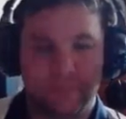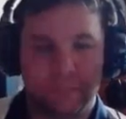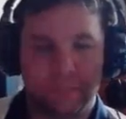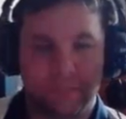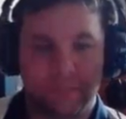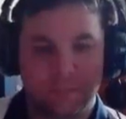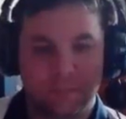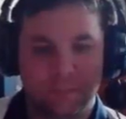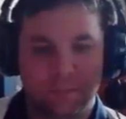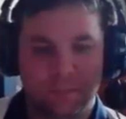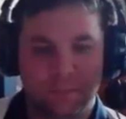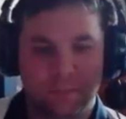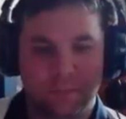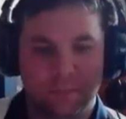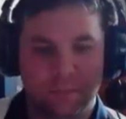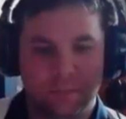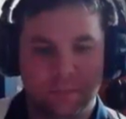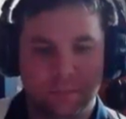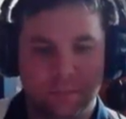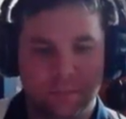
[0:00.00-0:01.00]

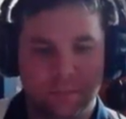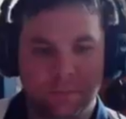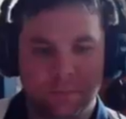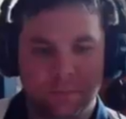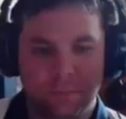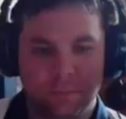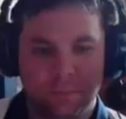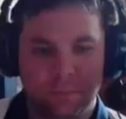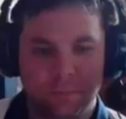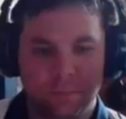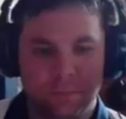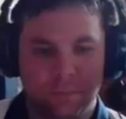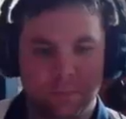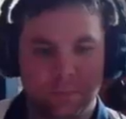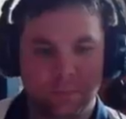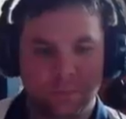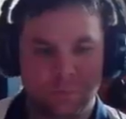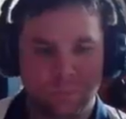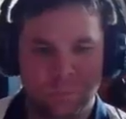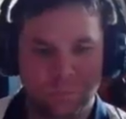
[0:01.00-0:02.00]

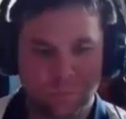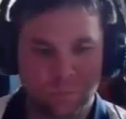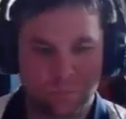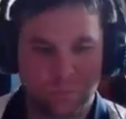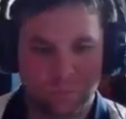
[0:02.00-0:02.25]
[no speech]